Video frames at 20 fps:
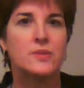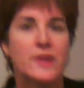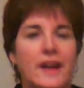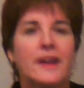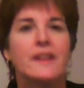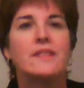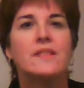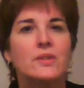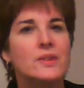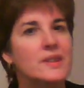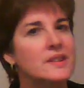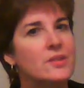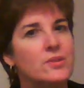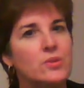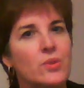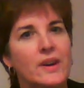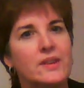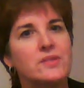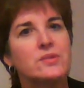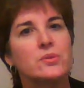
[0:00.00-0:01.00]
Okay, you need to
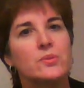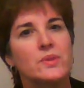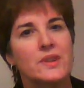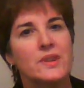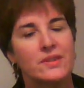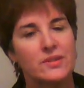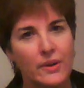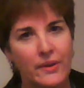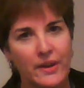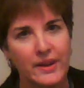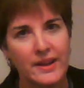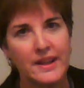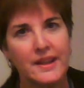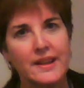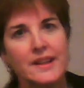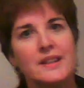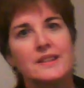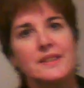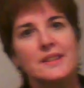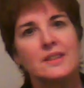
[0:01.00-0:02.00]
talk to an attorney,
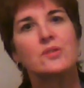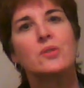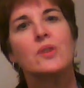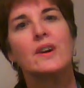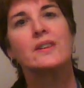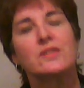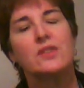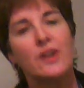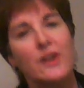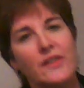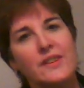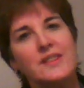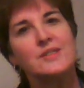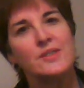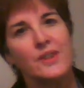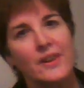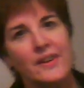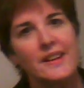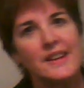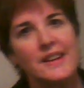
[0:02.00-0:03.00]
and you need to talk to her
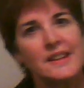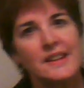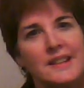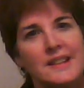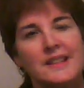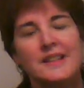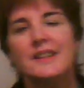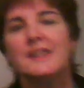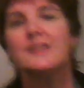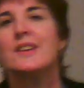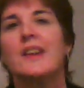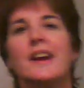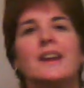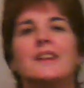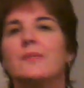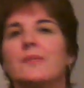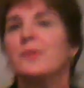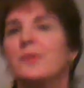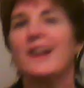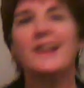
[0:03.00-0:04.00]
attorney, okay?
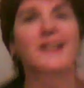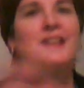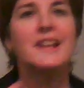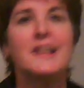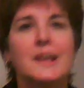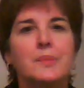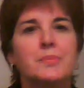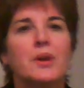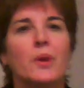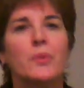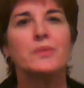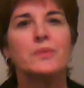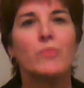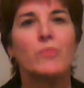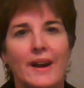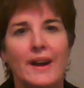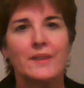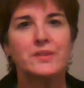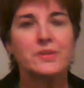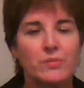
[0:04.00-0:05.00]
And we're not gonna keep going
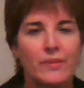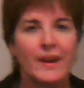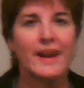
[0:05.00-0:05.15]
round and round